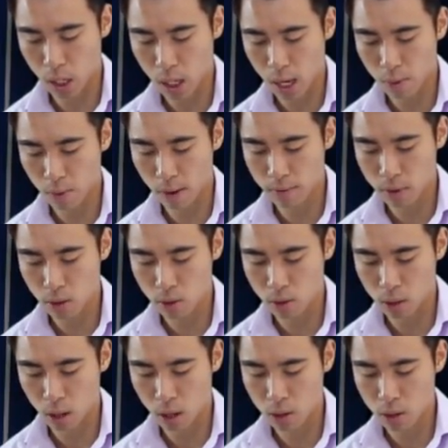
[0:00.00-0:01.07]
So again, we have
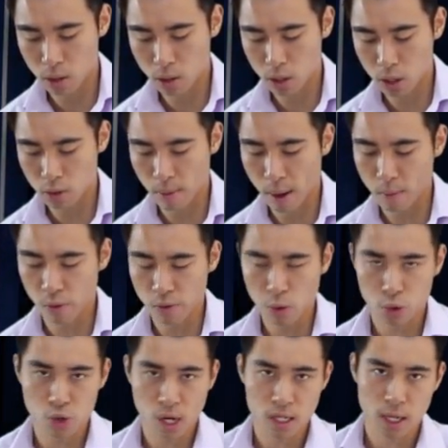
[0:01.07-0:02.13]
two solutions. Just remember,
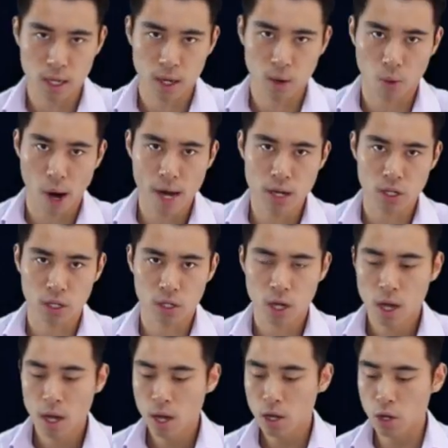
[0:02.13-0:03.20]
with quadratic
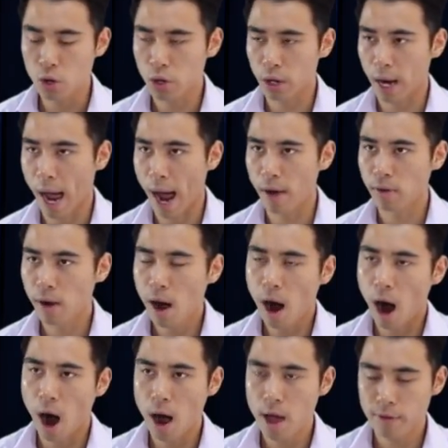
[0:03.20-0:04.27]
equations, you can have
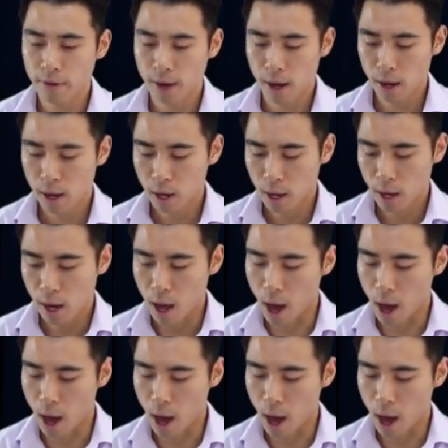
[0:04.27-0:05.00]
either